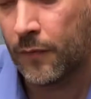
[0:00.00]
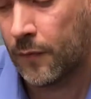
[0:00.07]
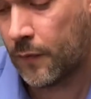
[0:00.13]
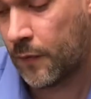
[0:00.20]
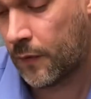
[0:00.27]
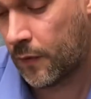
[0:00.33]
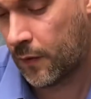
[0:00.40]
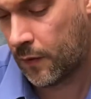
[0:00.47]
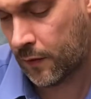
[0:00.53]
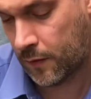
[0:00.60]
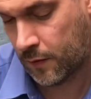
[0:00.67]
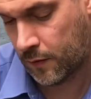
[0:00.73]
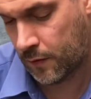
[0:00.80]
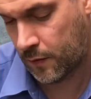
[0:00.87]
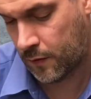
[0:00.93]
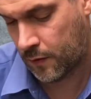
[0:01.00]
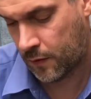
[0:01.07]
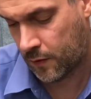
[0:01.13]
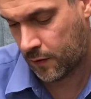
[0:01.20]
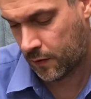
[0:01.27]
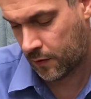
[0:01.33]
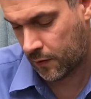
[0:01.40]

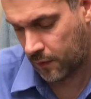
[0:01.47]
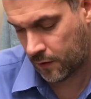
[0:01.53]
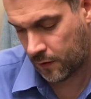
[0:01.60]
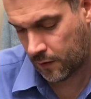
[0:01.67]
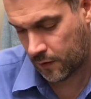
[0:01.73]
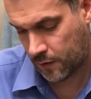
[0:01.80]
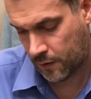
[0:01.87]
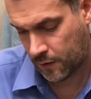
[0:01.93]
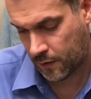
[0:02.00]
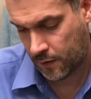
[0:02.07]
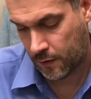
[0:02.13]
Nothing is said.